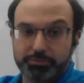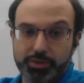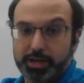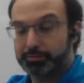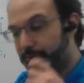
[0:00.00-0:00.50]

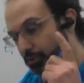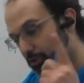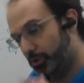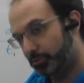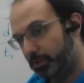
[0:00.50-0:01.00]
thing. There's
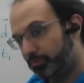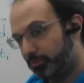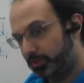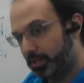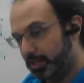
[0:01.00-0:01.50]
no
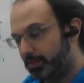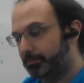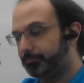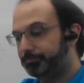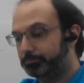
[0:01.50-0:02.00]
difference in
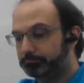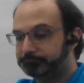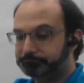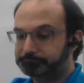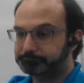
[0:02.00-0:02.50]
them.
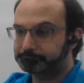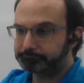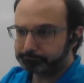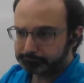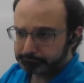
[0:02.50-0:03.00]

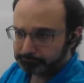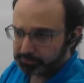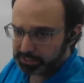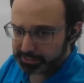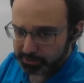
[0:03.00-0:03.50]

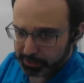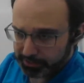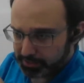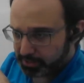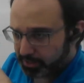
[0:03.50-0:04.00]
Let's see what
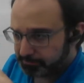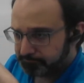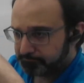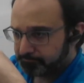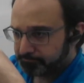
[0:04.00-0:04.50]
else it says.
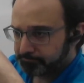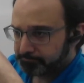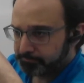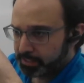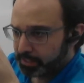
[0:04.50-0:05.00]

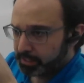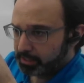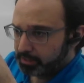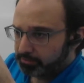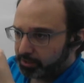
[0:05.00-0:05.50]

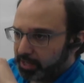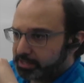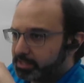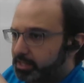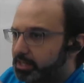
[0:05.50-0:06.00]

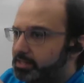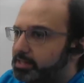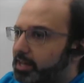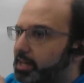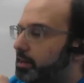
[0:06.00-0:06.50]
Velocity is
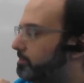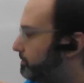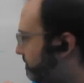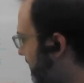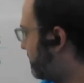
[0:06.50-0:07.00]
a
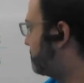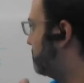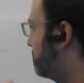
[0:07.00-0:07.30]
vector